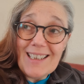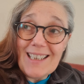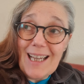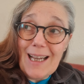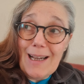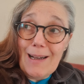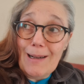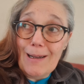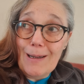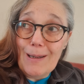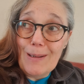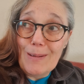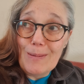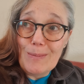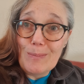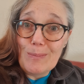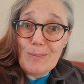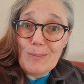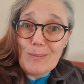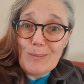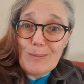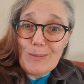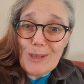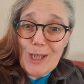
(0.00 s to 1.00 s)

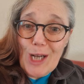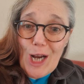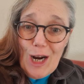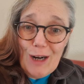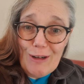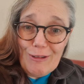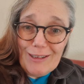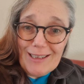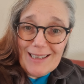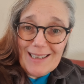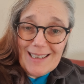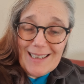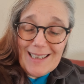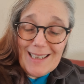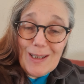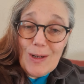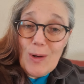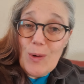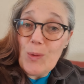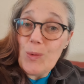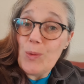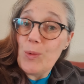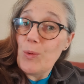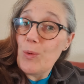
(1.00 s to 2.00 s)
um, currently,
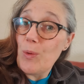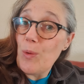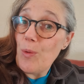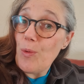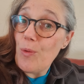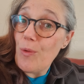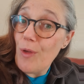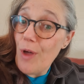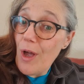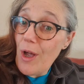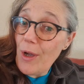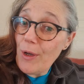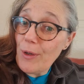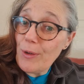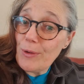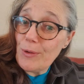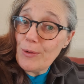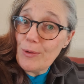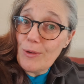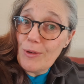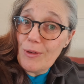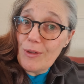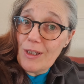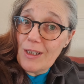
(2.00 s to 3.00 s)

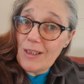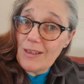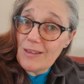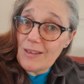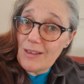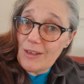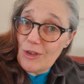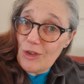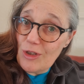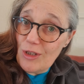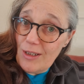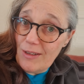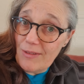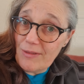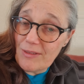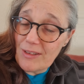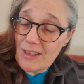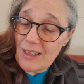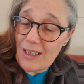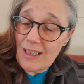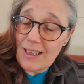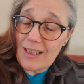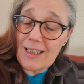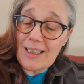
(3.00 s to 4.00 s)
although things are
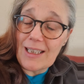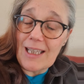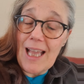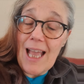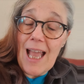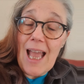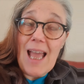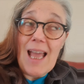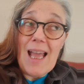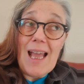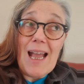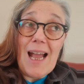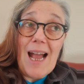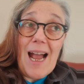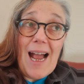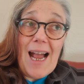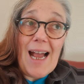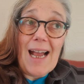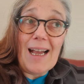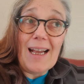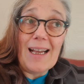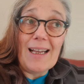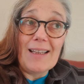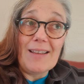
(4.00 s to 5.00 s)
shifting.
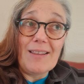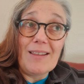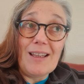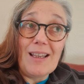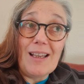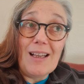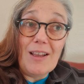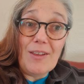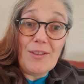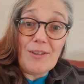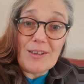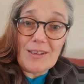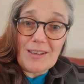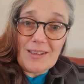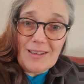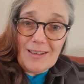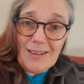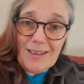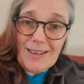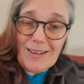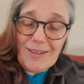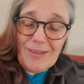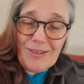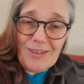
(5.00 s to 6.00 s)
And the other
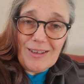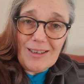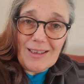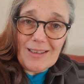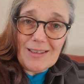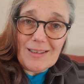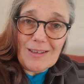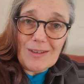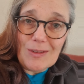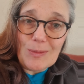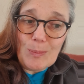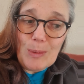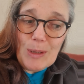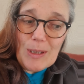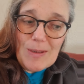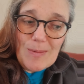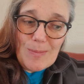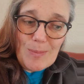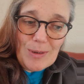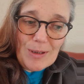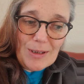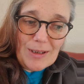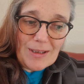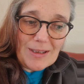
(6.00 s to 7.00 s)
side of things is
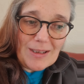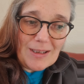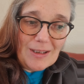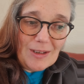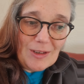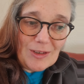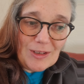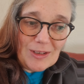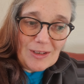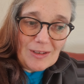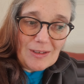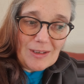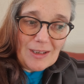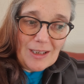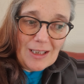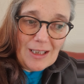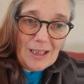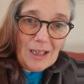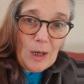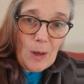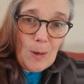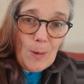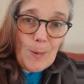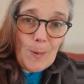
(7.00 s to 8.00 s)
people are starting to
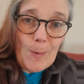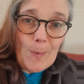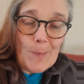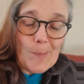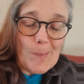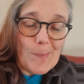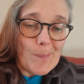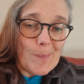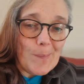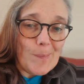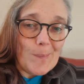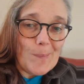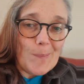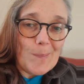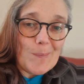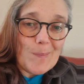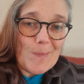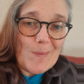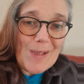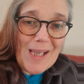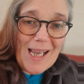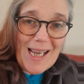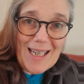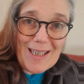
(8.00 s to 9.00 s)
think,
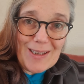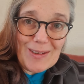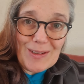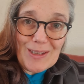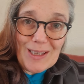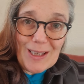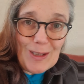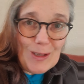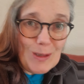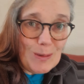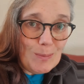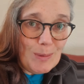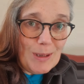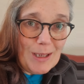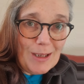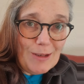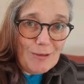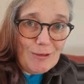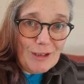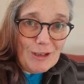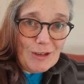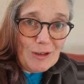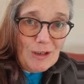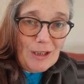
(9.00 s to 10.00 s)
how's it going to be in
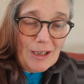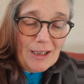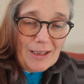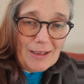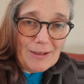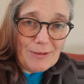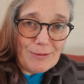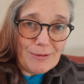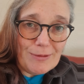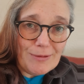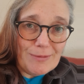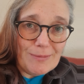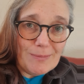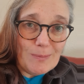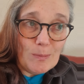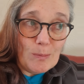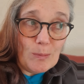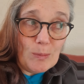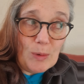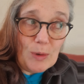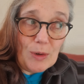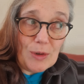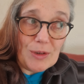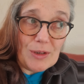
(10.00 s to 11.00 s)
real life?
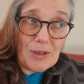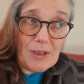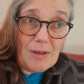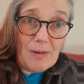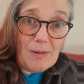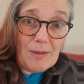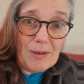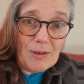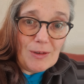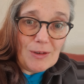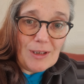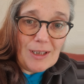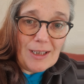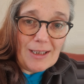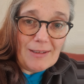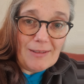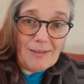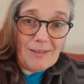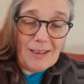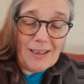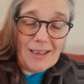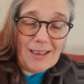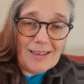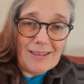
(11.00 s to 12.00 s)
What's going on out
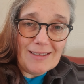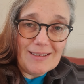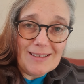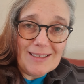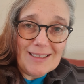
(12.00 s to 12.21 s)
there?